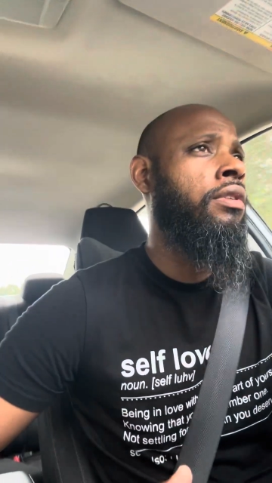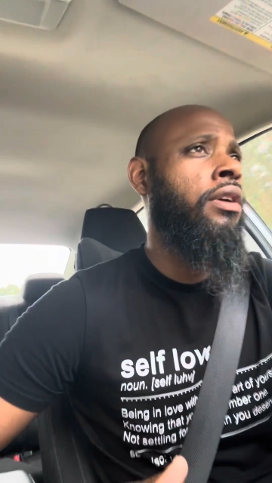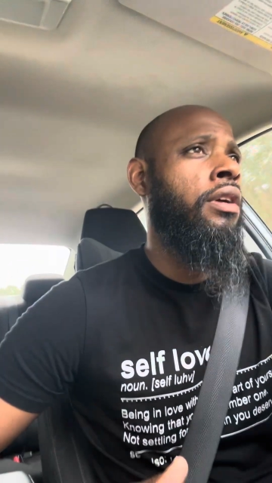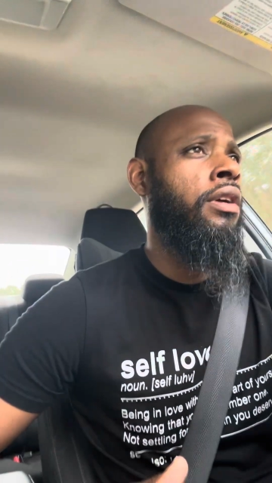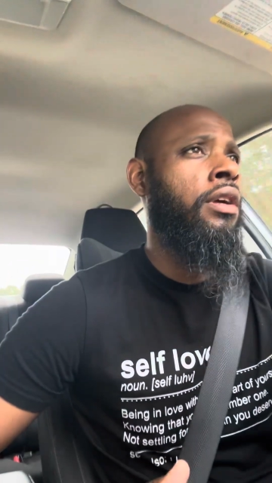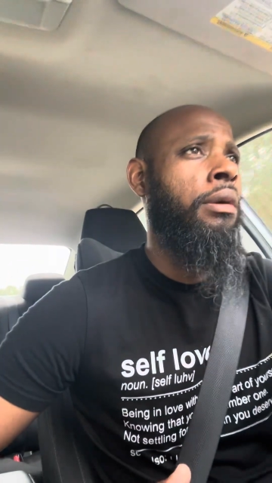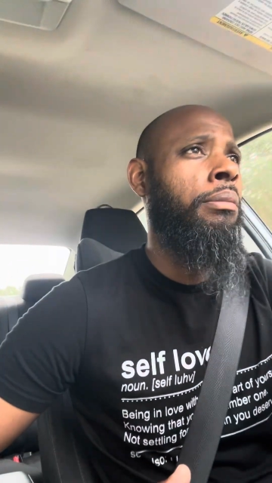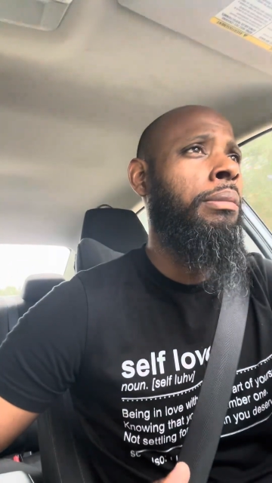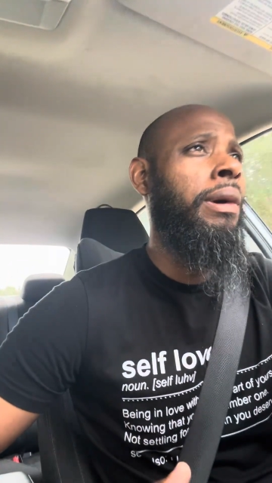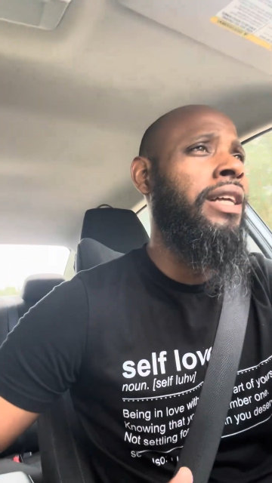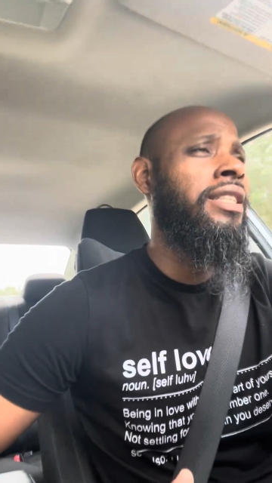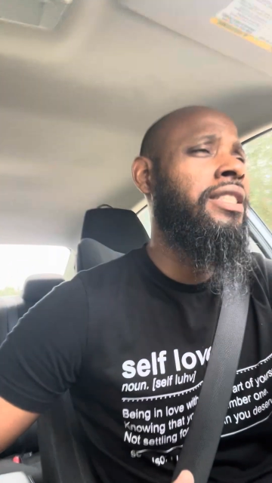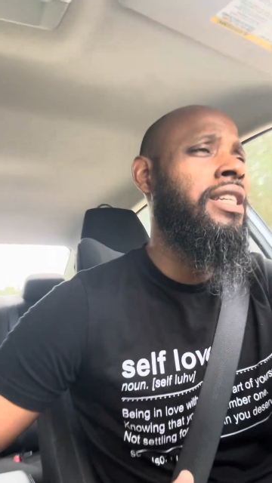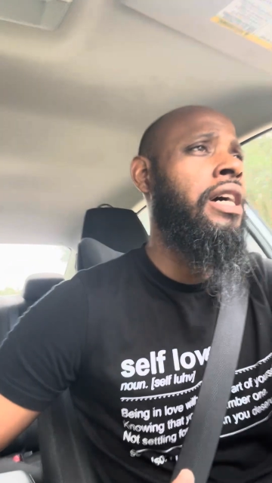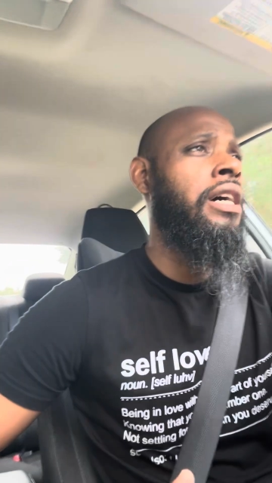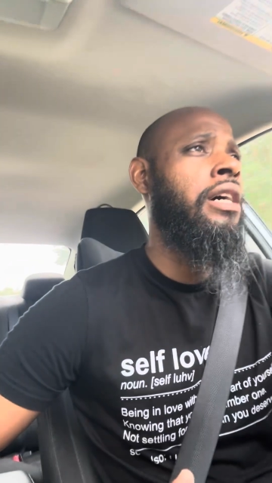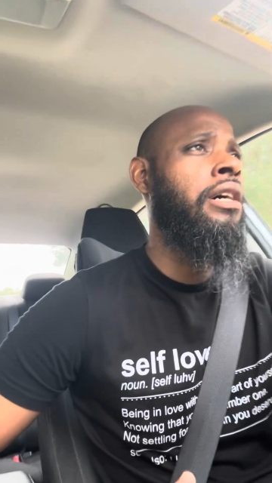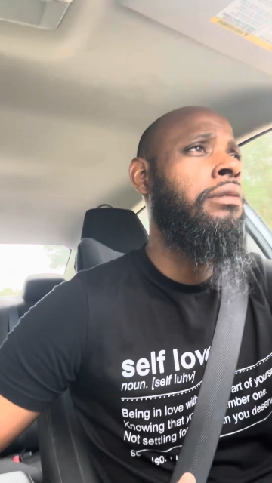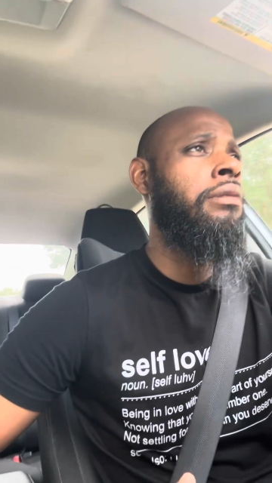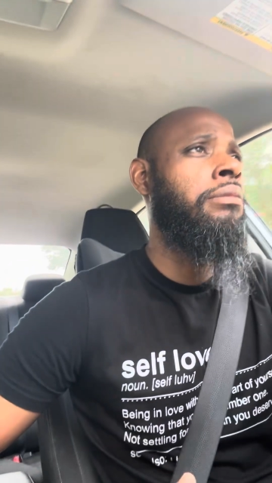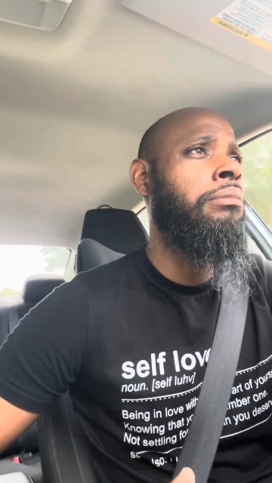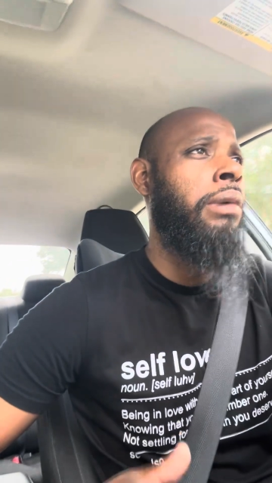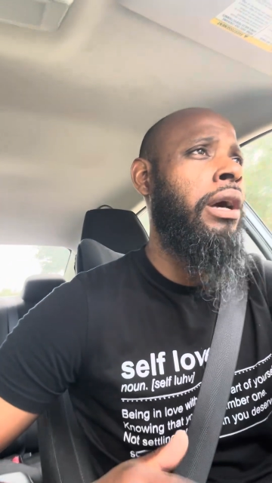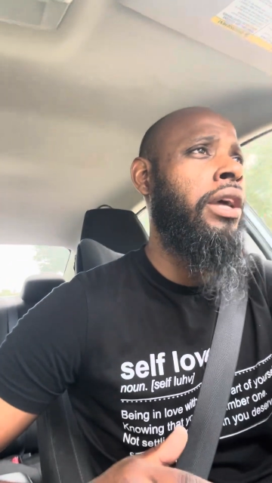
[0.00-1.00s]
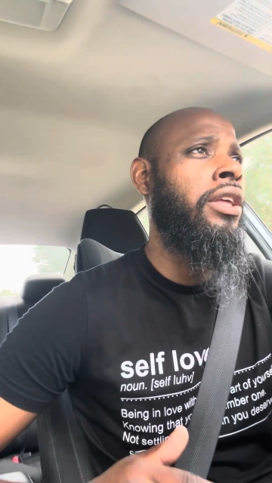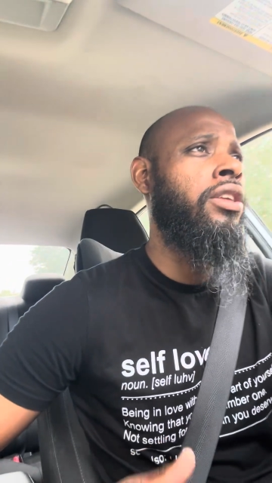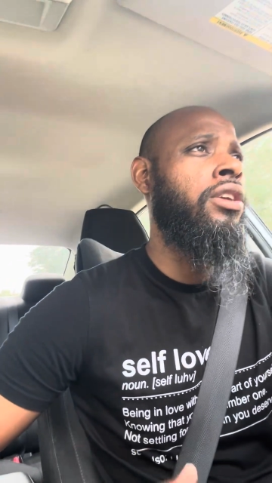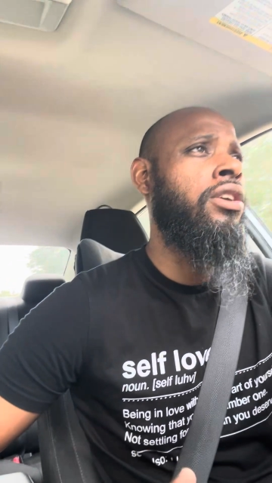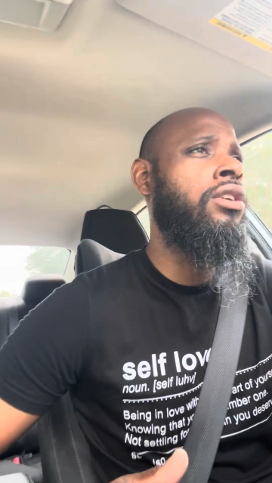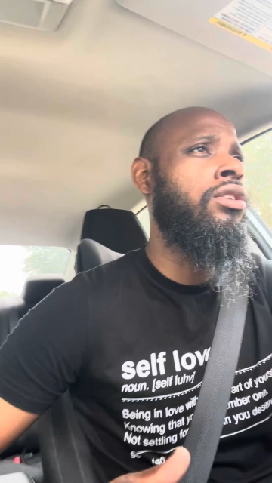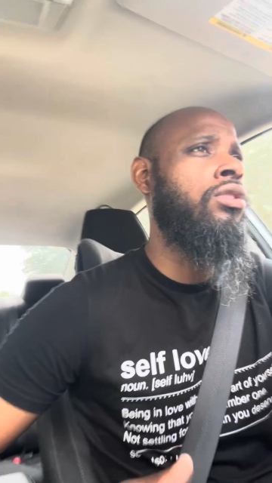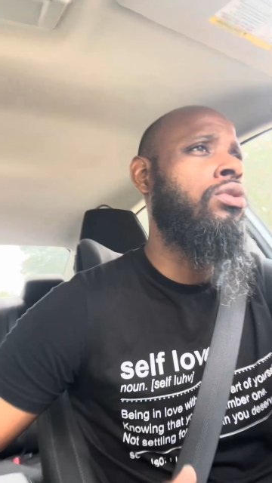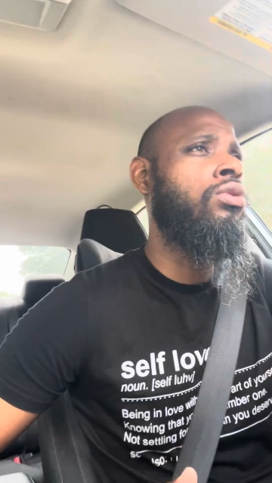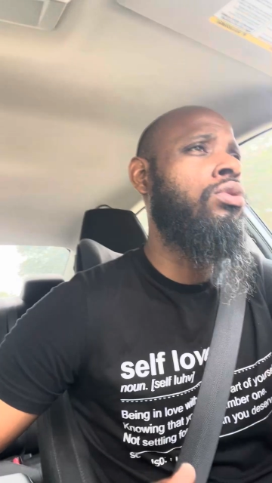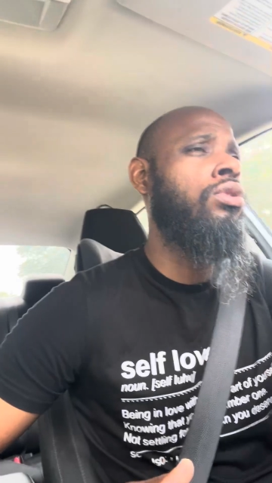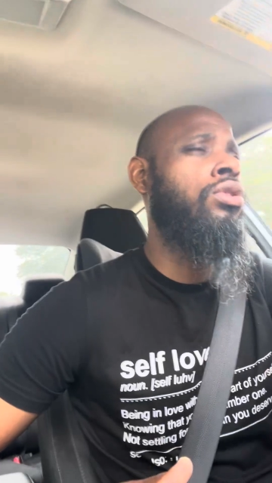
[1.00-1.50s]
in my time, my
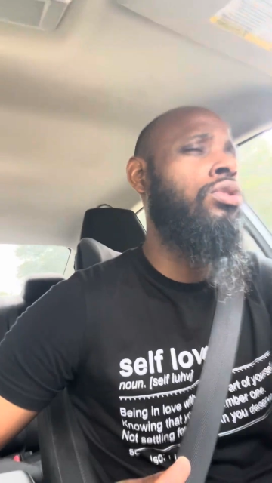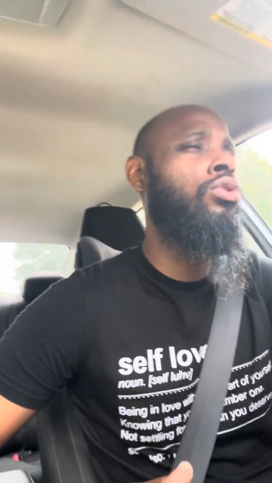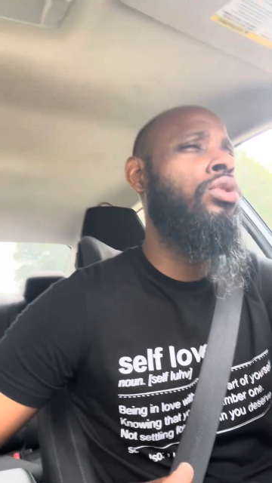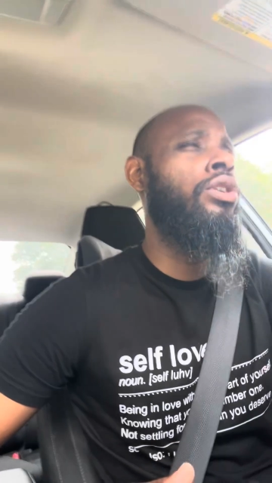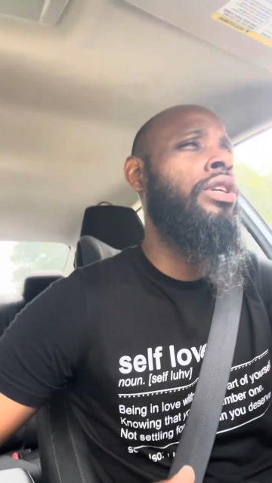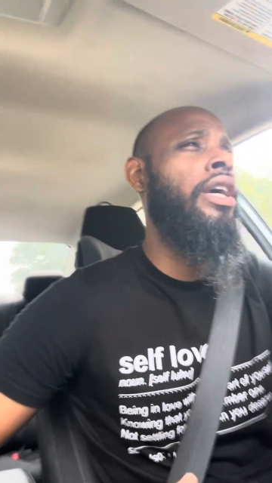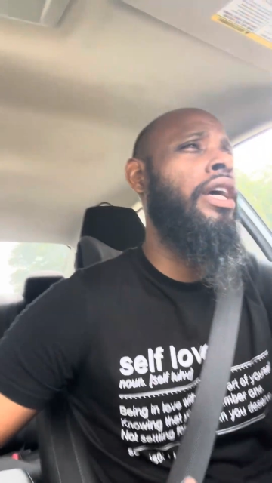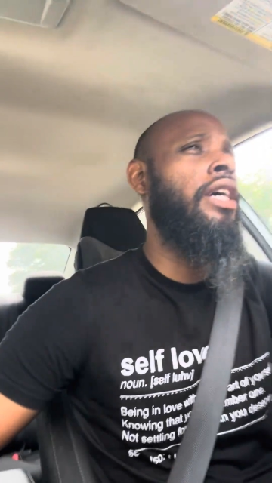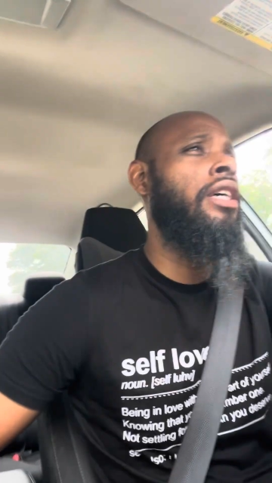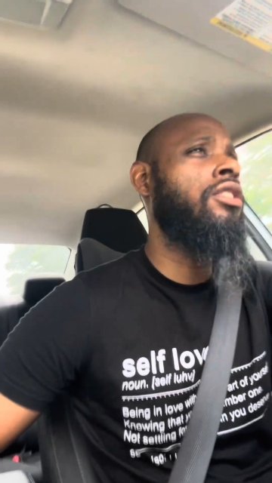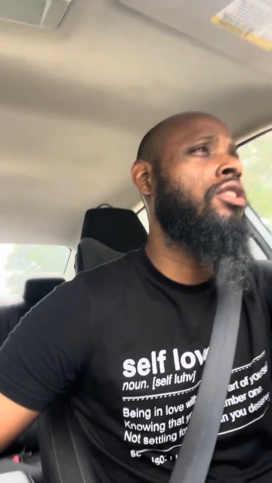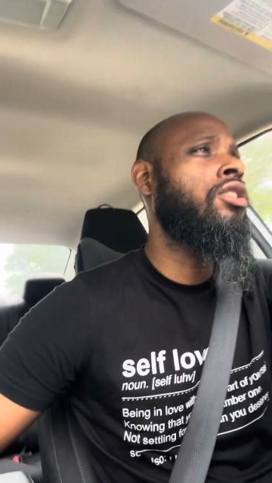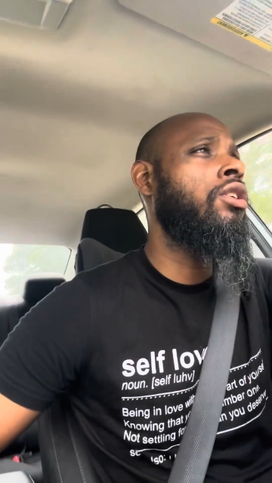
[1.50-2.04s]
year doing DoorDash.